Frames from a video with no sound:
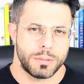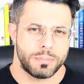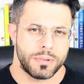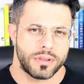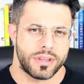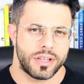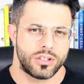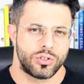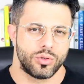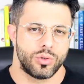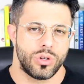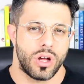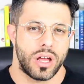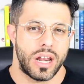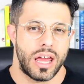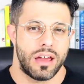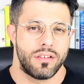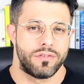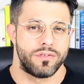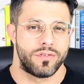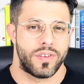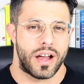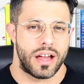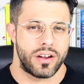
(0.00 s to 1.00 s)
people that do not
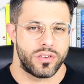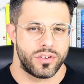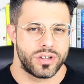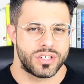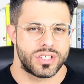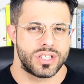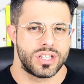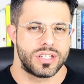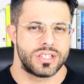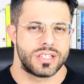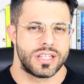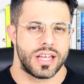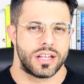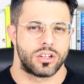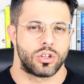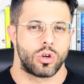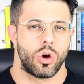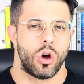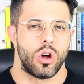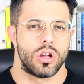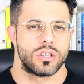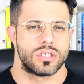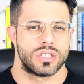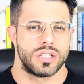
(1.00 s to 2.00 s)
have viruses that
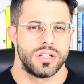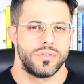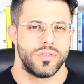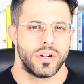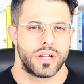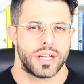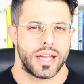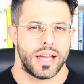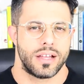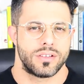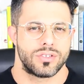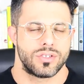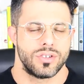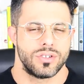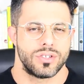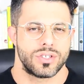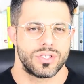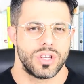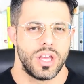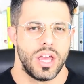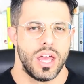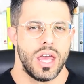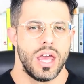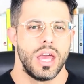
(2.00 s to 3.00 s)
cause liver
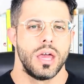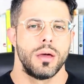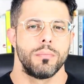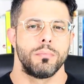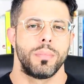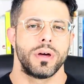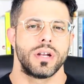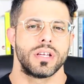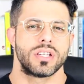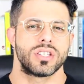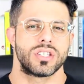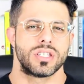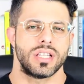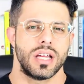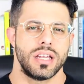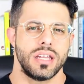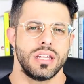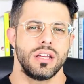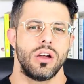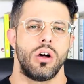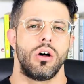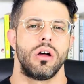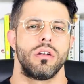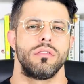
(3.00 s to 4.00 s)
cancers, but a
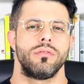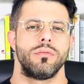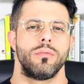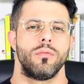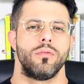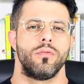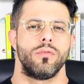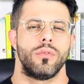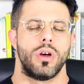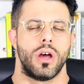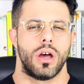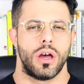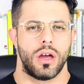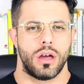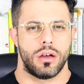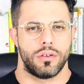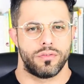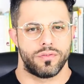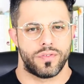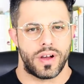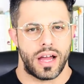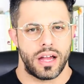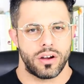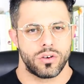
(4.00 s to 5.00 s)
study on
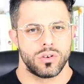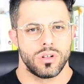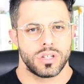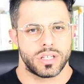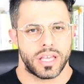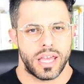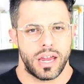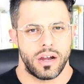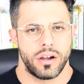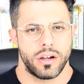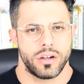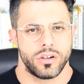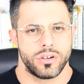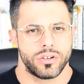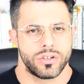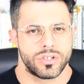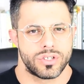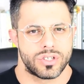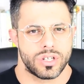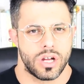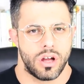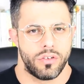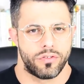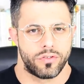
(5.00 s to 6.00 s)
viral
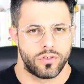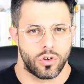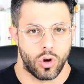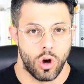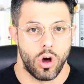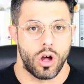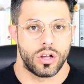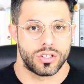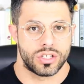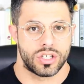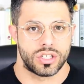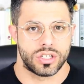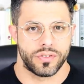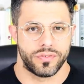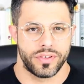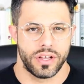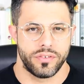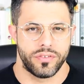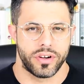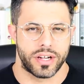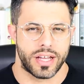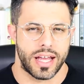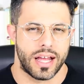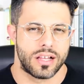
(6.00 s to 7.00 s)
carriers of causes of
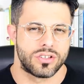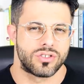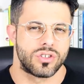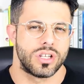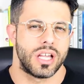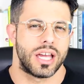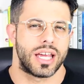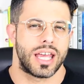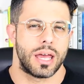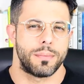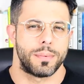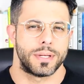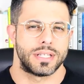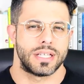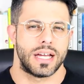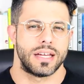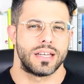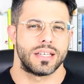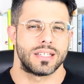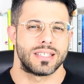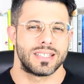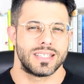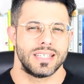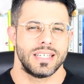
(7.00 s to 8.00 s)
liver cancer like
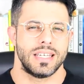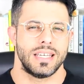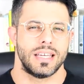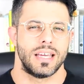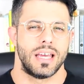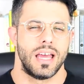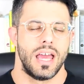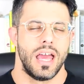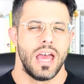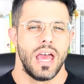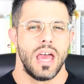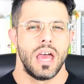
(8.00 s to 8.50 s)
hepatitis C